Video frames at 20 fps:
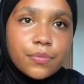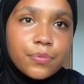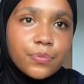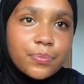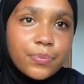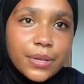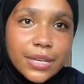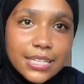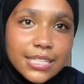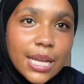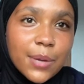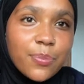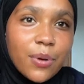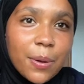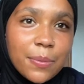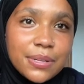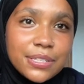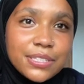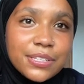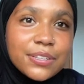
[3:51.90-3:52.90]
Because I
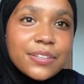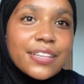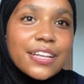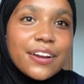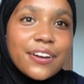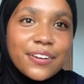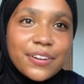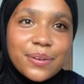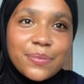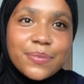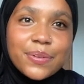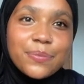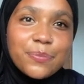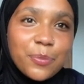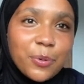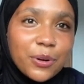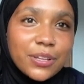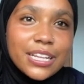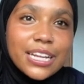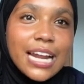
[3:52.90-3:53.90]
promise you, they're going to be
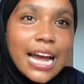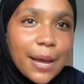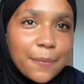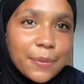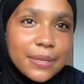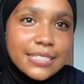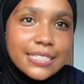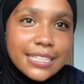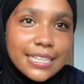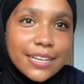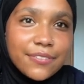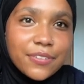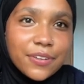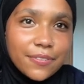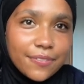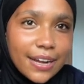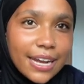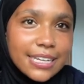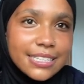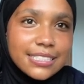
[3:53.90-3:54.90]
more than happy to give you
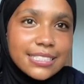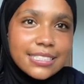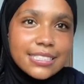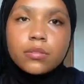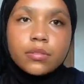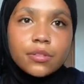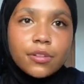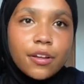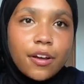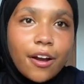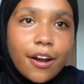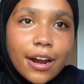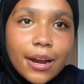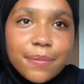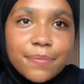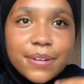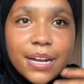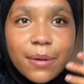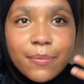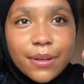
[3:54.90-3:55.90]
advice. Alright,
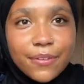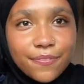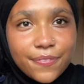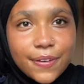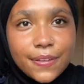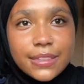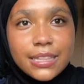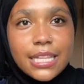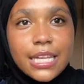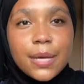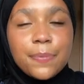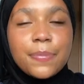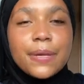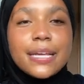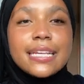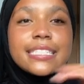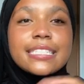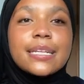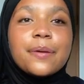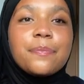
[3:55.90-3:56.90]
now my fifth tip
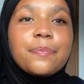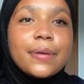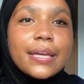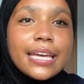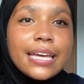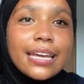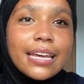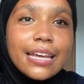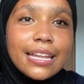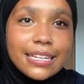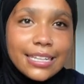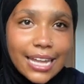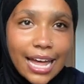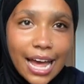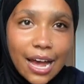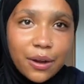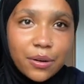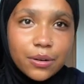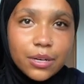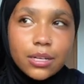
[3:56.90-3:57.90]
is to be
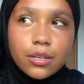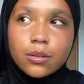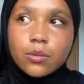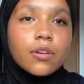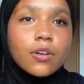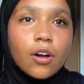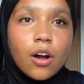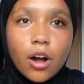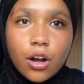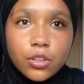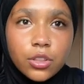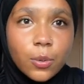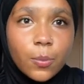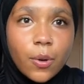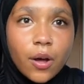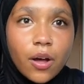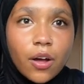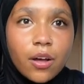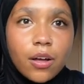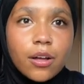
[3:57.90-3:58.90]
loud. Call the
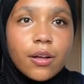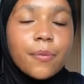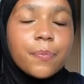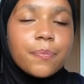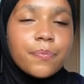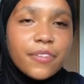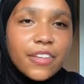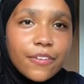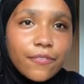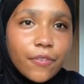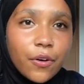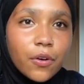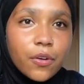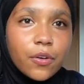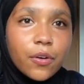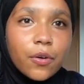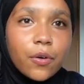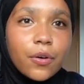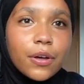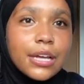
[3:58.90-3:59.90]
ball, be
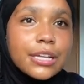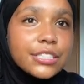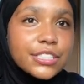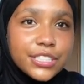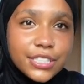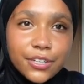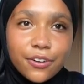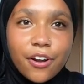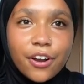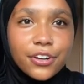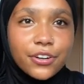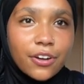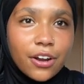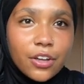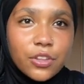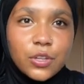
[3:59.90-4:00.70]
vocal, and cheer on your other